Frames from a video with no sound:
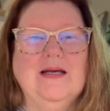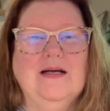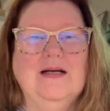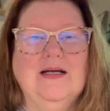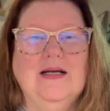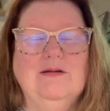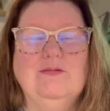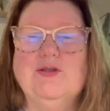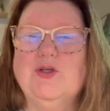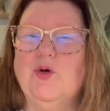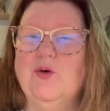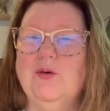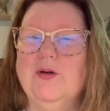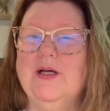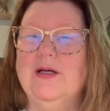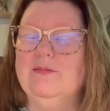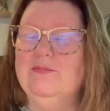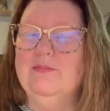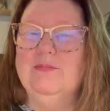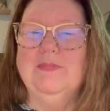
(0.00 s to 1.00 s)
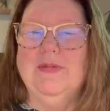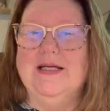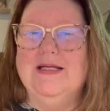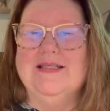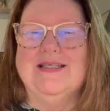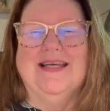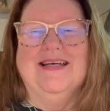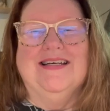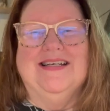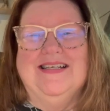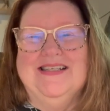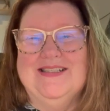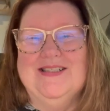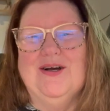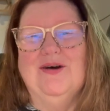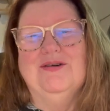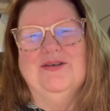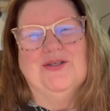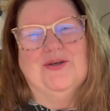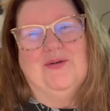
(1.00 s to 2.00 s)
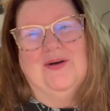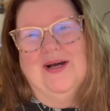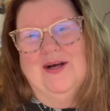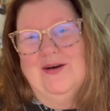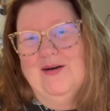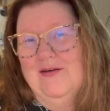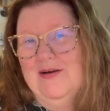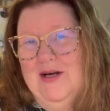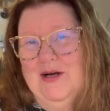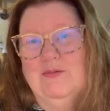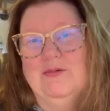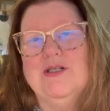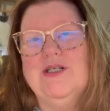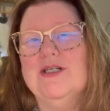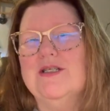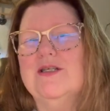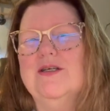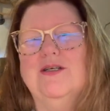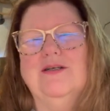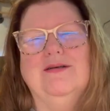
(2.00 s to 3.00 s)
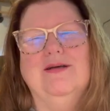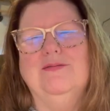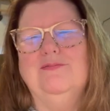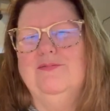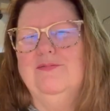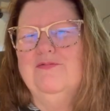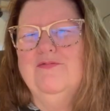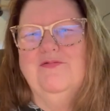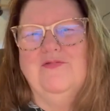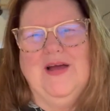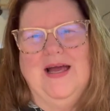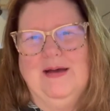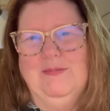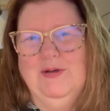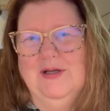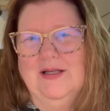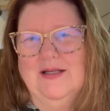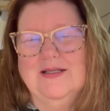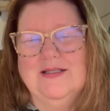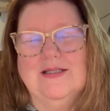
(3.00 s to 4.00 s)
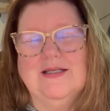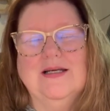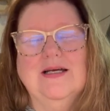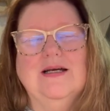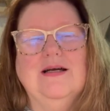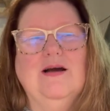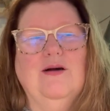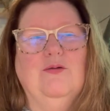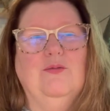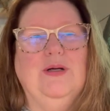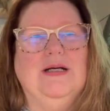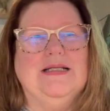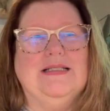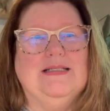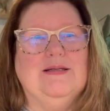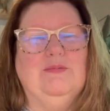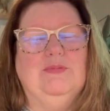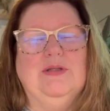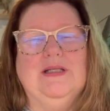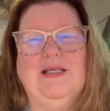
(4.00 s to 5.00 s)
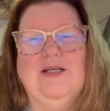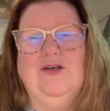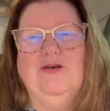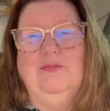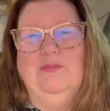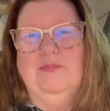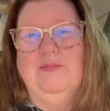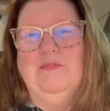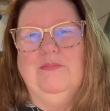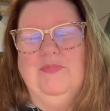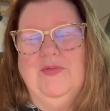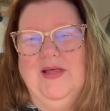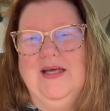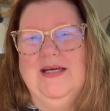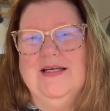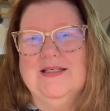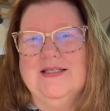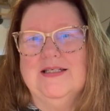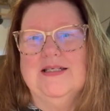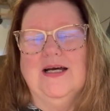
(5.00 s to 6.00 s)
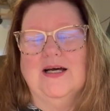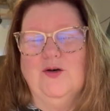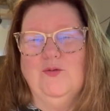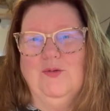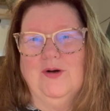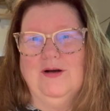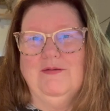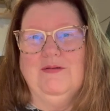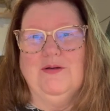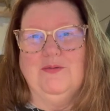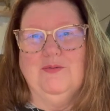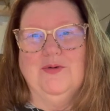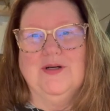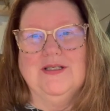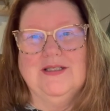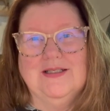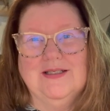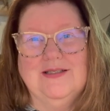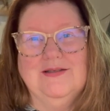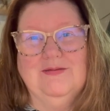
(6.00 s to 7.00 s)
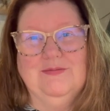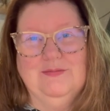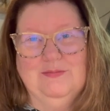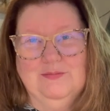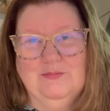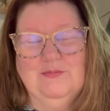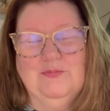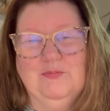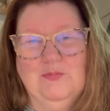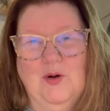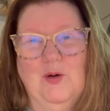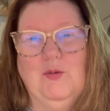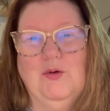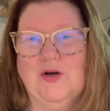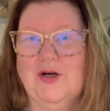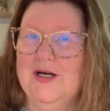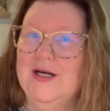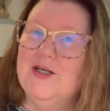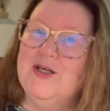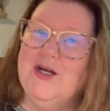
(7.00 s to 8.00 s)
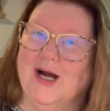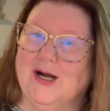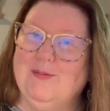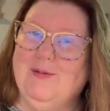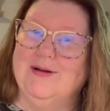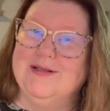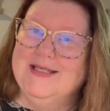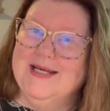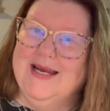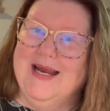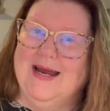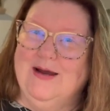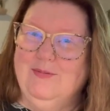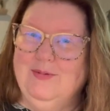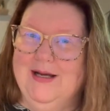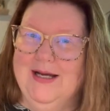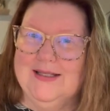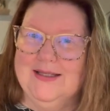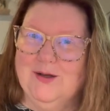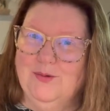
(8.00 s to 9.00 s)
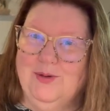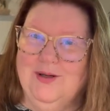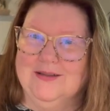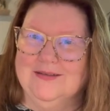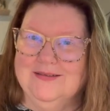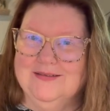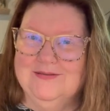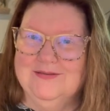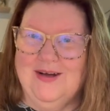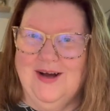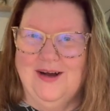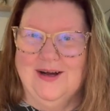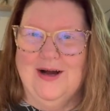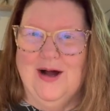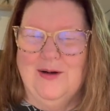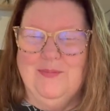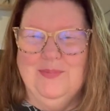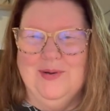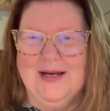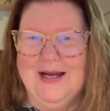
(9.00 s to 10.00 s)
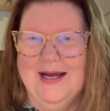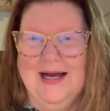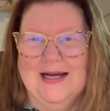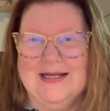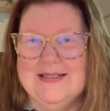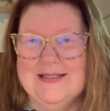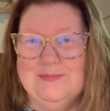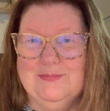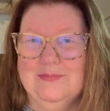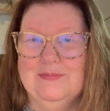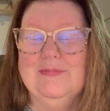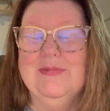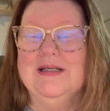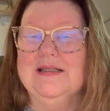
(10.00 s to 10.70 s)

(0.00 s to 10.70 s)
It was cool. It's always quiet around here, which is fabulous. We got some little things done. One of them was what we're going to talk about today. We got the quilt hung up and I got some